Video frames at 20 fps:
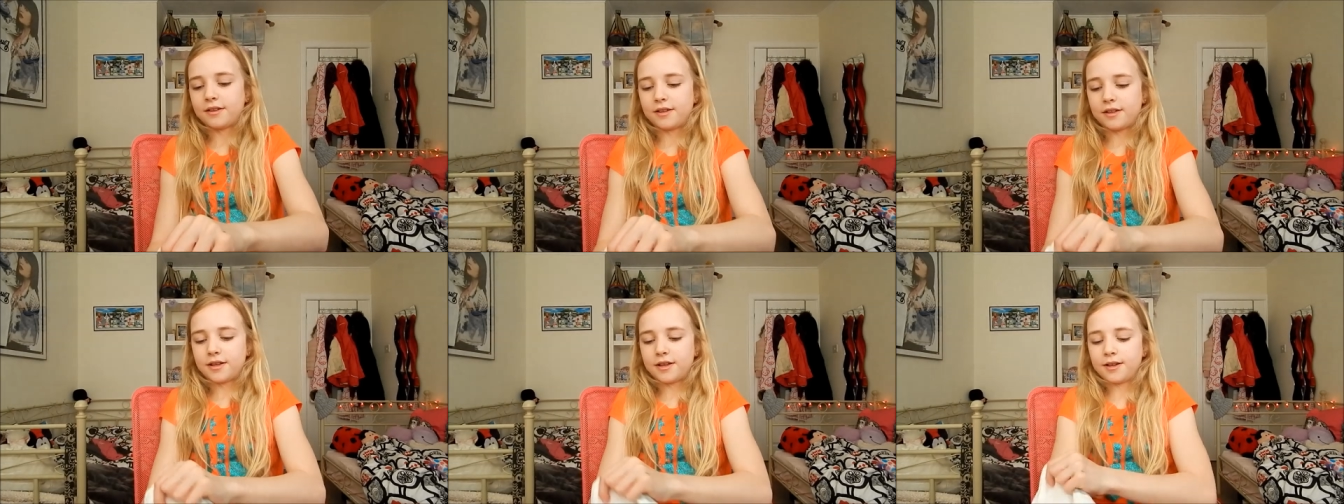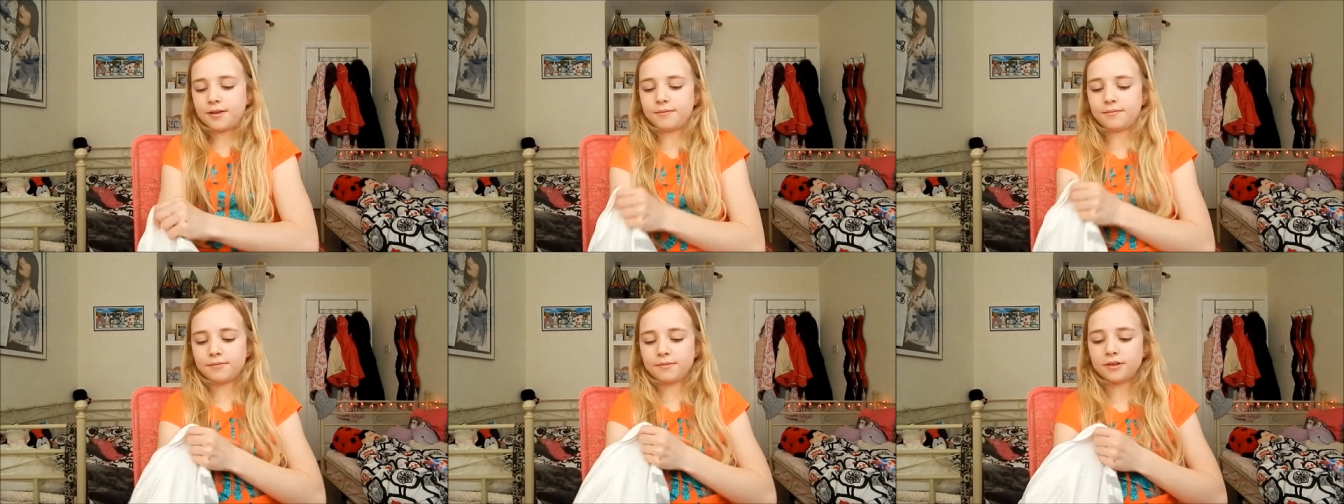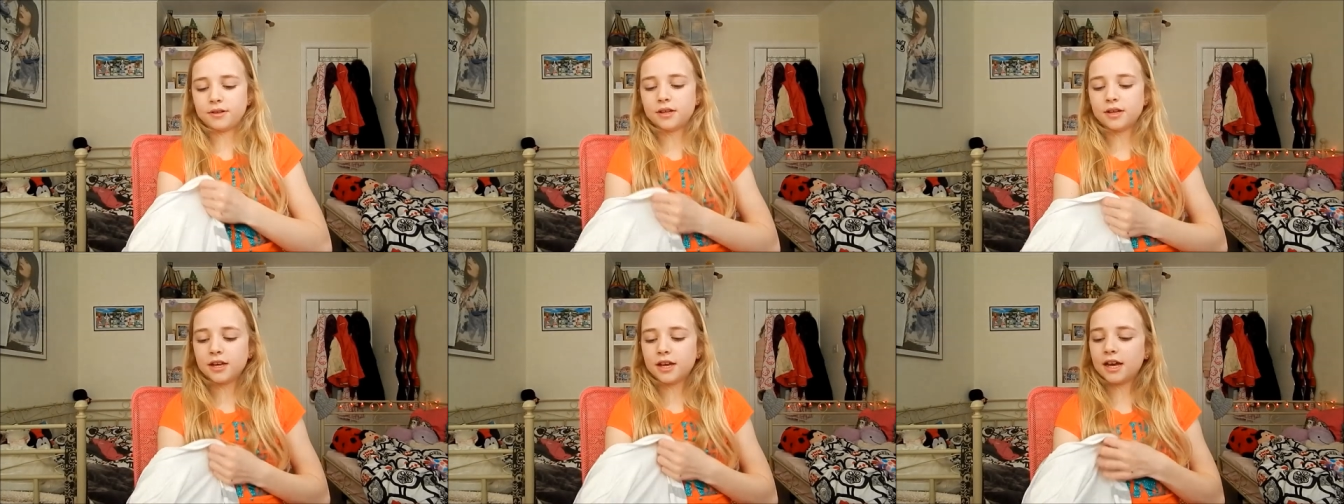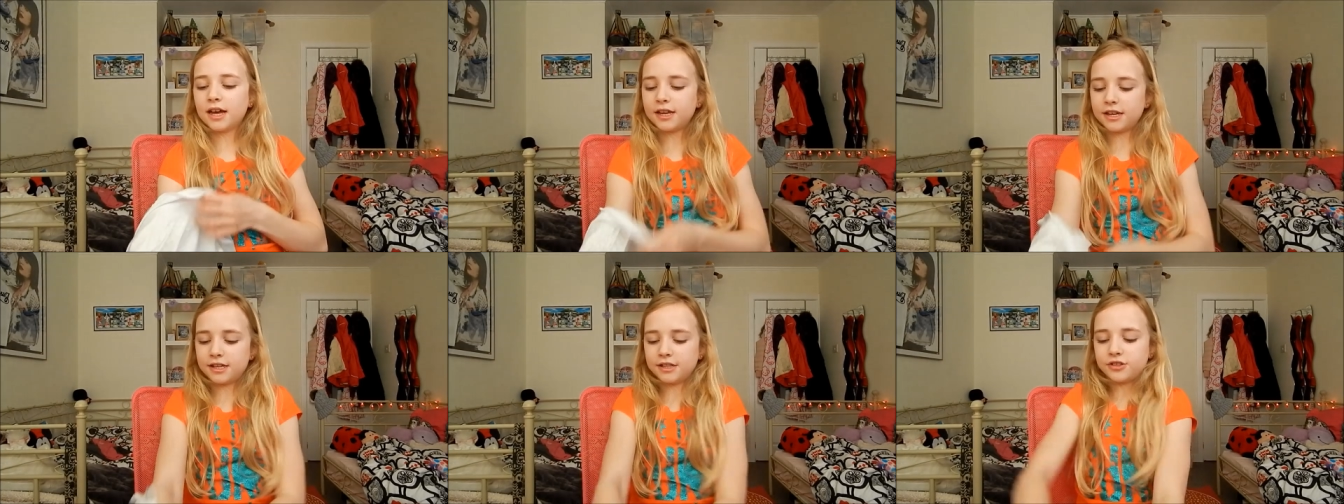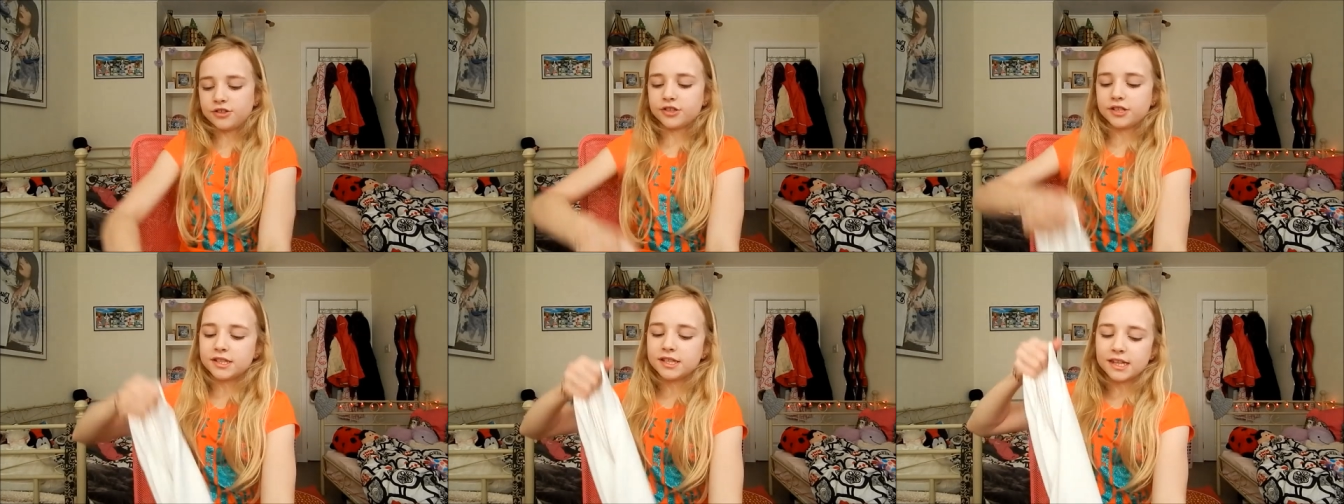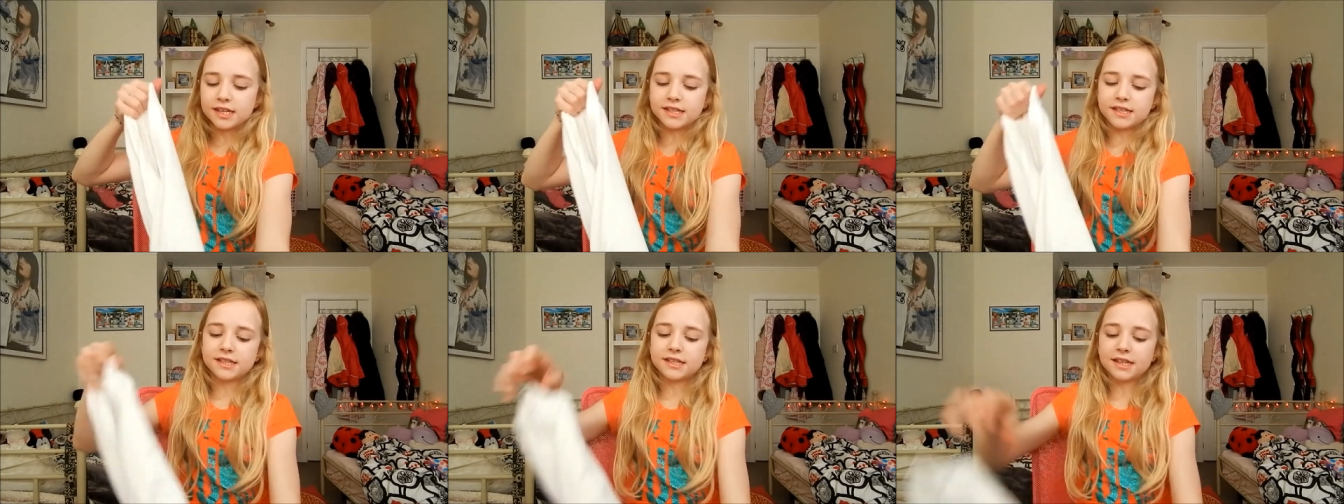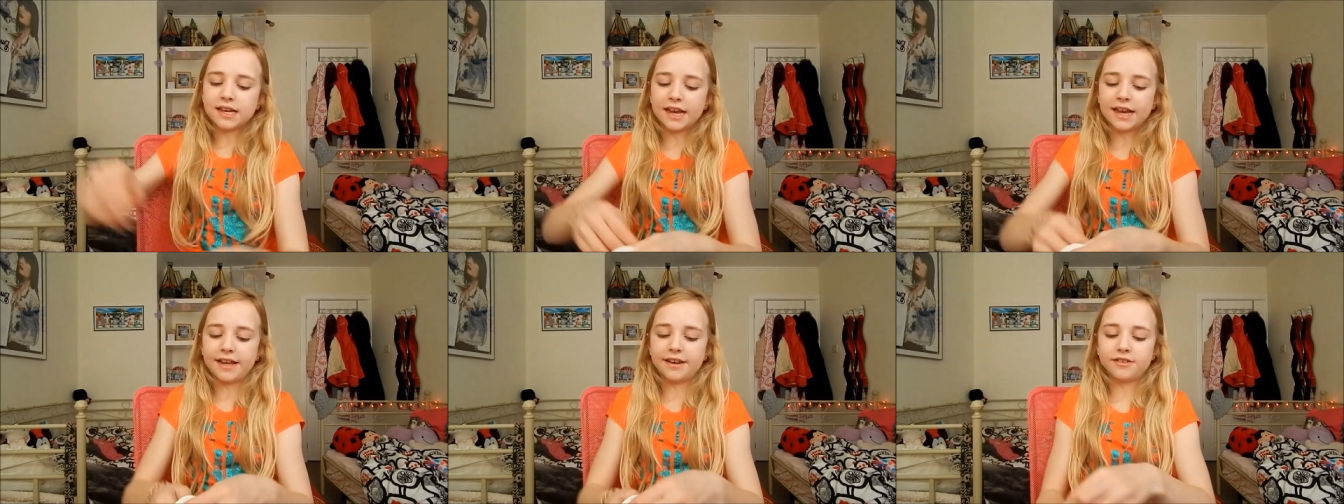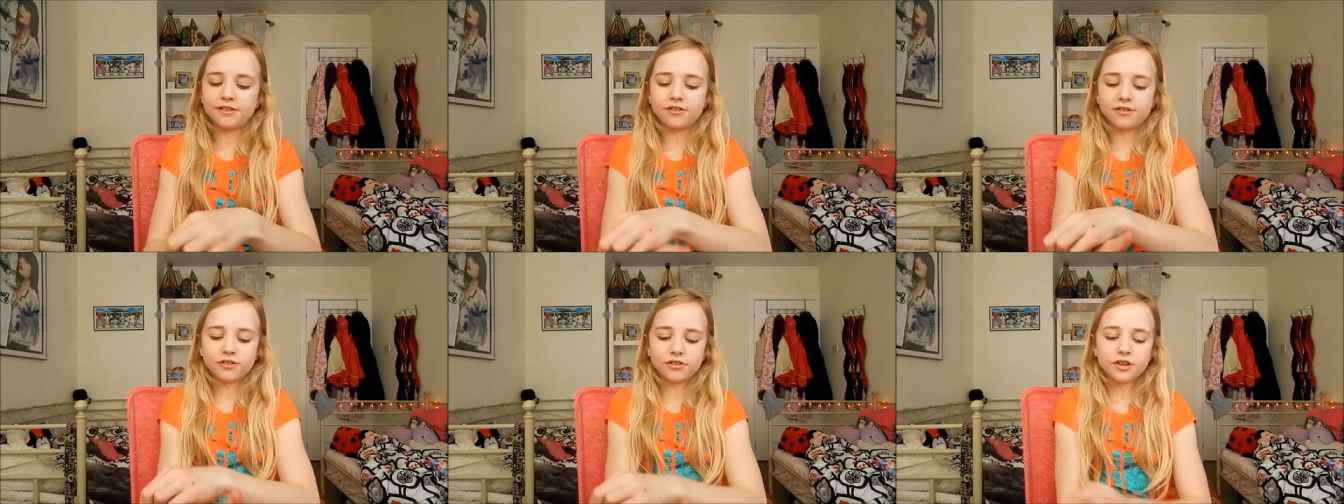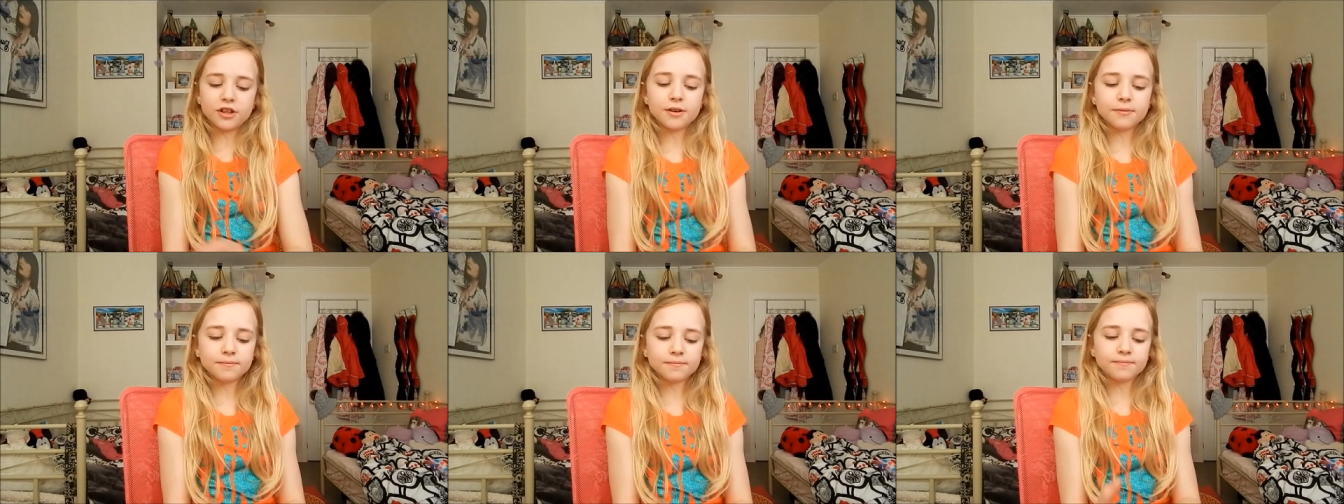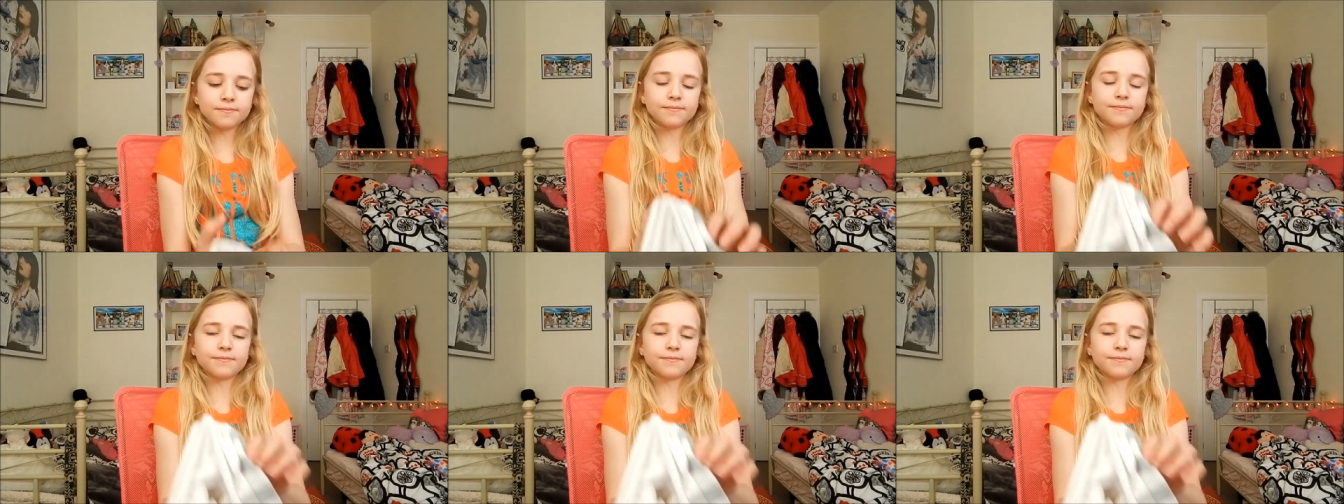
Um, and it just says 10 on them.